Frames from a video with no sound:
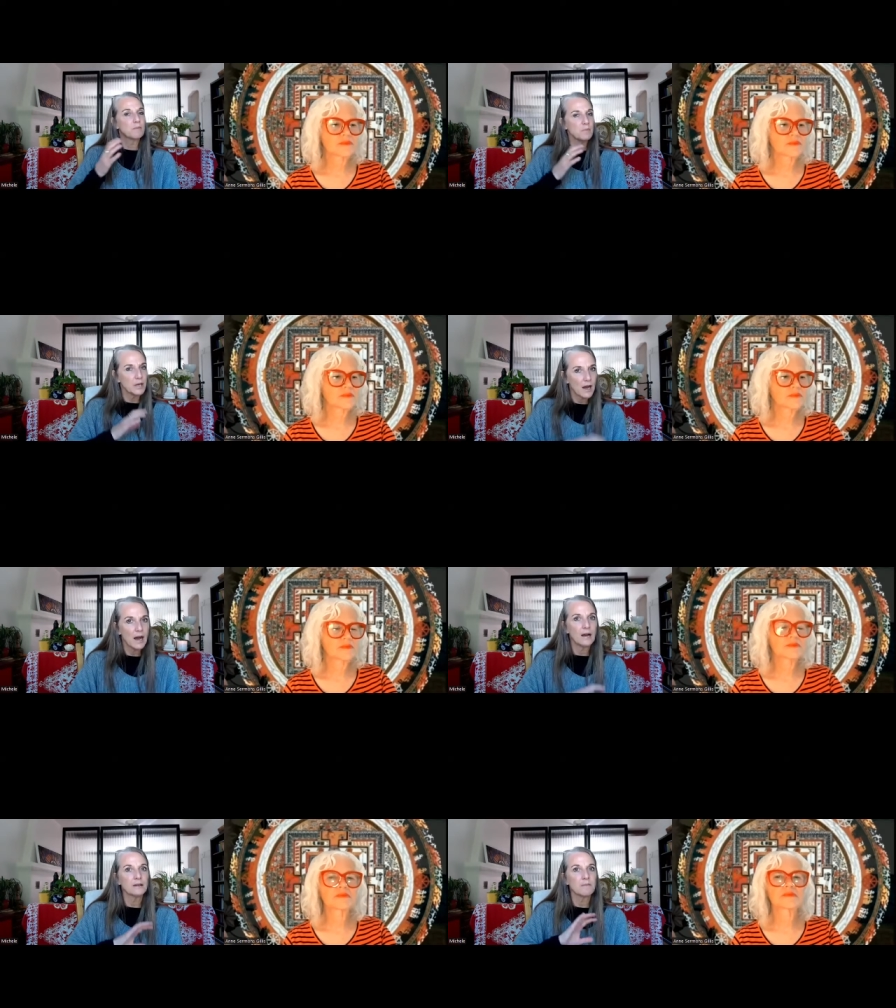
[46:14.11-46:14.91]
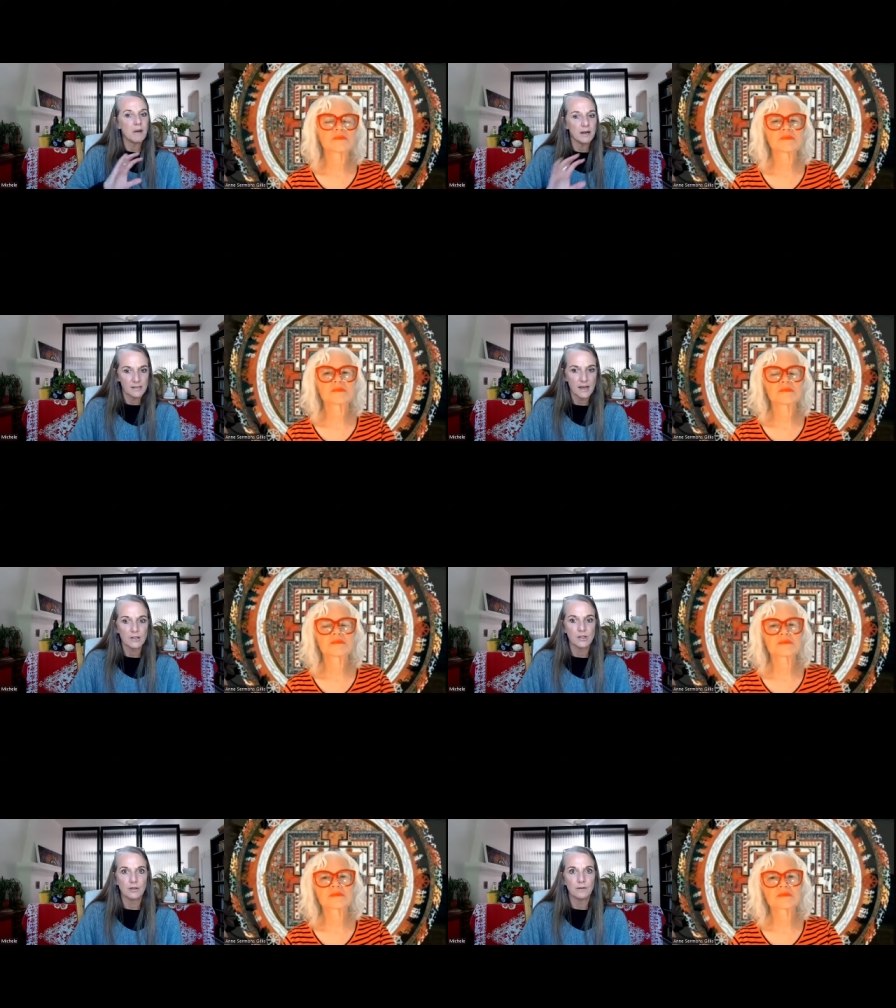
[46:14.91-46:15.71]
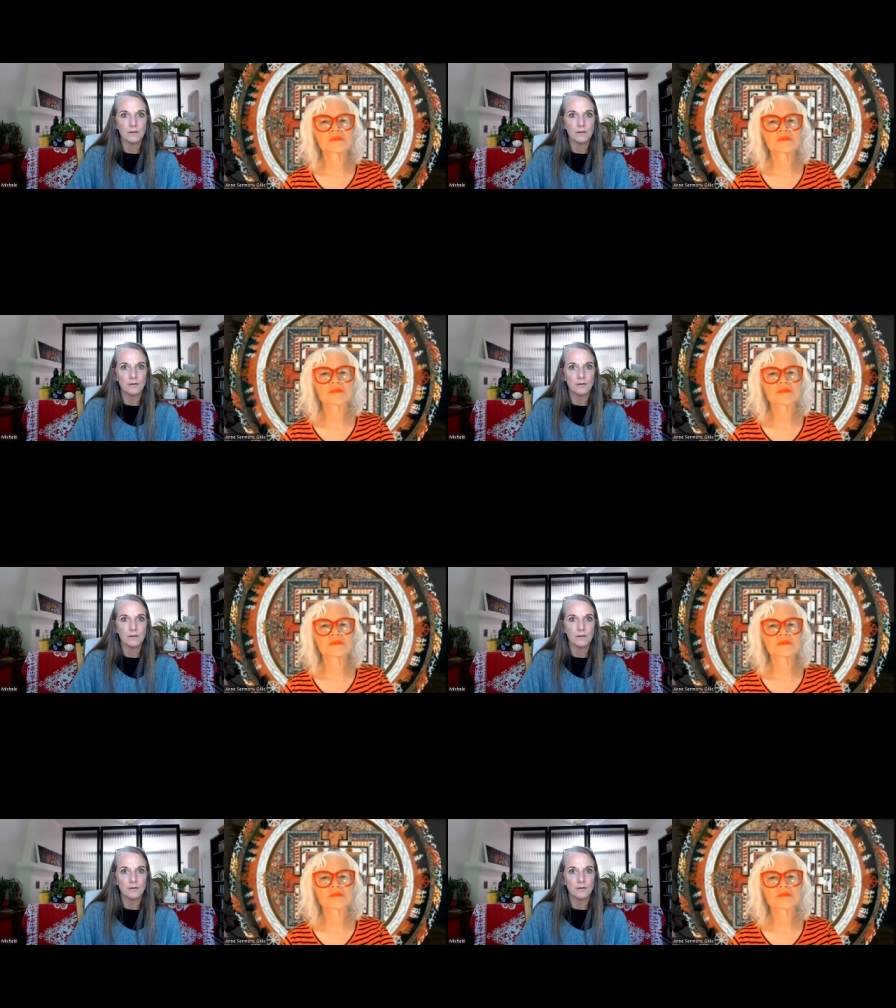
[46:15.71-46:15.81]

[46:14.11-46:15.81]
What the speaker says: beyond meditation,